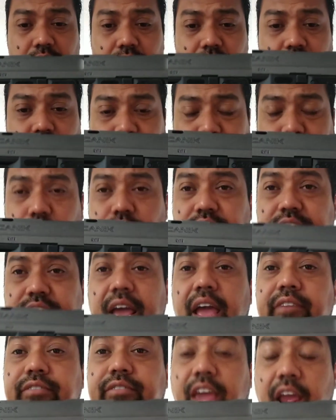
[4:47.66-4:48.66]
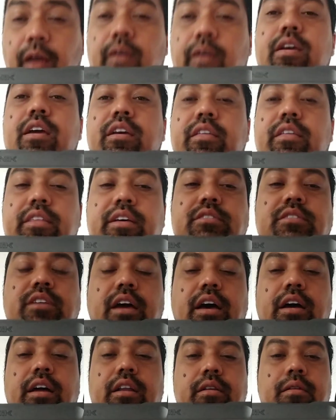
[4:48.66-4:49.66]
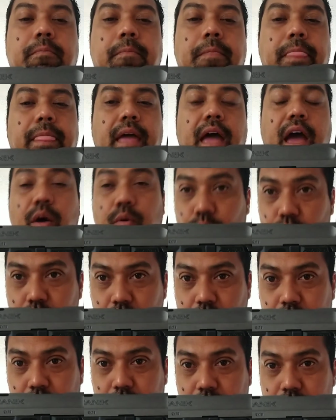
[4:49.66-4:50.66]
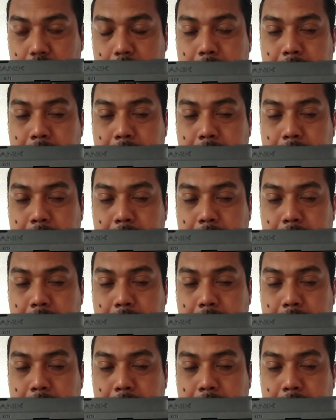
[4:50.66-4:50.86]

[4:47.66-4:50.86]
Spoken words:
The first day of carrying this gun at work